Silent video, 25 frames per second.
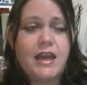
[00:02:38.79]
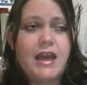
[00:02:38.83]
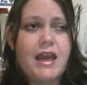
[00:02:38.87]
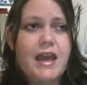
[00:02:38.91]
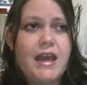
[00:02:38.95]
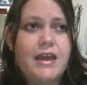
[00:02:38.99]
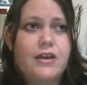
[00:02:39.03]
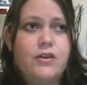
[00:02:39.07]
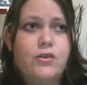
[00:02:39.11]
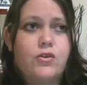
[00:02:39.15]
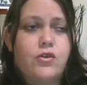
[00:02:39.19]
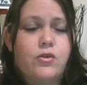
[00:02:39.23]

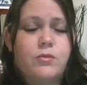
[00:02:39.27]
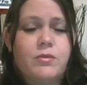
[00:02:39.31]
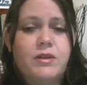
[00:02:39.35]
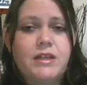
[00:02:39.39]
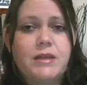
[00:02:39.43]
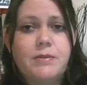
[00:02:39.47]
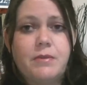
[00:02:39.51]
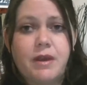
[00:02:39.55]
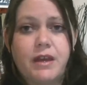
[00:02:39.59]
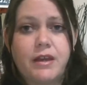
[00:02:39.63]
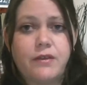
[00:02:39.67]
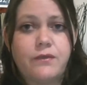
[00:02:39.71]
And normally
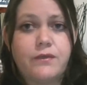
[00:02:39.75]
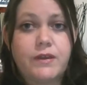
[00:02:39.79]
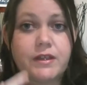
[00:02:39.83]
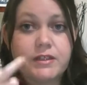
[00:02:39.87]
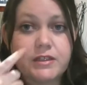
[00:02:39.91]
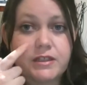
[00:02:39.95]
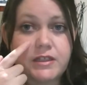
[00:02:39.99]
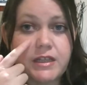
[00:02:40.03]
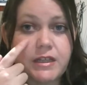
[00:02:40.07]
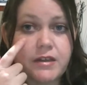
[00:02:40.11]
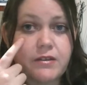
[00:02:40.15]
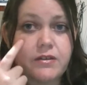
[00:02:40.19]
my
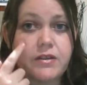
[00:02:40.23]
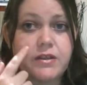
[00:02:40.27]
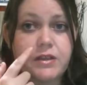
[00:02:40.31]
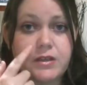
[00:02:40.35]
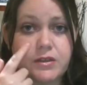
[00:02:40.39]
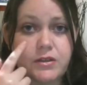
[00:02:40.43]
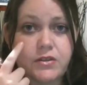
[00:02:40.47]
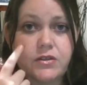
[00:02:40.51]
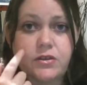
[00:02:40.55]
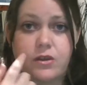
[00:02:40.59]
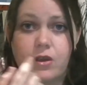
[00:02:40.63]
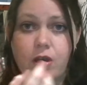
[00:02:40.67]
affected
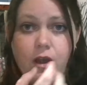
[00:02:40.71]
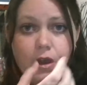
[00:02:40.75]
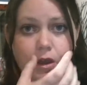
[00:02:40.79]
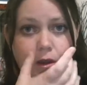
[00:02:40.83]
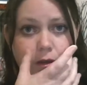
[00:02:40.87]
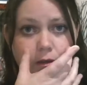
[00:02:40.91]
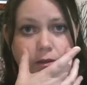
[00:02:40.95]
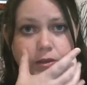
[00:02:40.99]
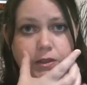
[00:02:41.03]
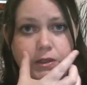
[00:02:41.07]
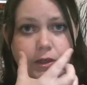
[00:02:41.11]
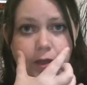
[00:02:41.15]
areas
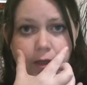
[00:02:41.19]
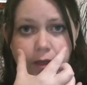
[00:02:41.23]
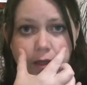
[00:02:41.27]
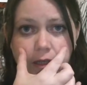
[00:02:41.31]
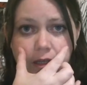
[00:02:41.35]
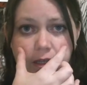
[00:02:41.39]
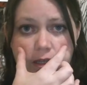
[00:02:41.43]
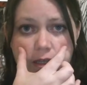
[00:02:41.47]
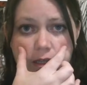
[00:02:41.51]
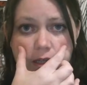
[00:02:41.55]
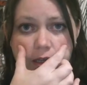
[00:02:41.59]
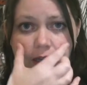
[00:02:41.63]
are, you know,
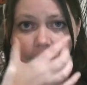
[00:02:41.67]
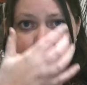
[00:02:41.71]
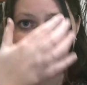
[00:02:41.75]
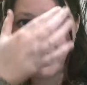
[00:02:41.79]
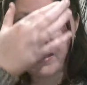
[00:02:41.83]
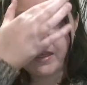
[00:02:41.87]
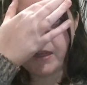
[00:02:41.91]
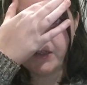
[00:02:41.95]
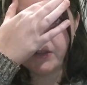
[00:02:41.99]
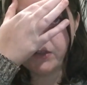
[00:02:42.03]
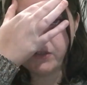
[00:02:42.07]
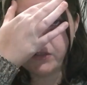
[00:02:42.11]
here
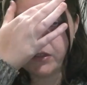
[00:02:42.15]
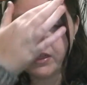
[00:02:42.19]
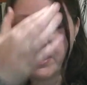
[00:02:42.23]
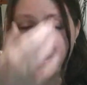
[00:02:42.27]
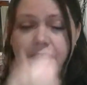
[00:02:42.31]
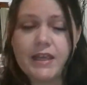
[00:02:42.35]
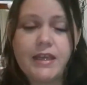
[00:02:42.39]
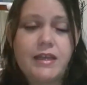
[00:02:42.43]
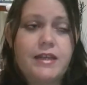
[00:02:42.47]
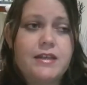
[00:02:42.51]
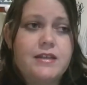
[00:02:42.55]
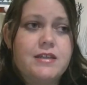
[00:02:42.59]
and on the
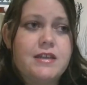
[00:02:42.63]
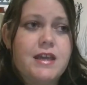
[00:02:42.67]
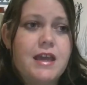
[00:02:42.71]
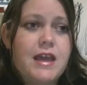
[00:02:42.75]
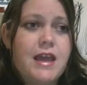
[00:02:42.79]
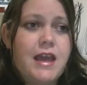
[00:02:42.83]
head.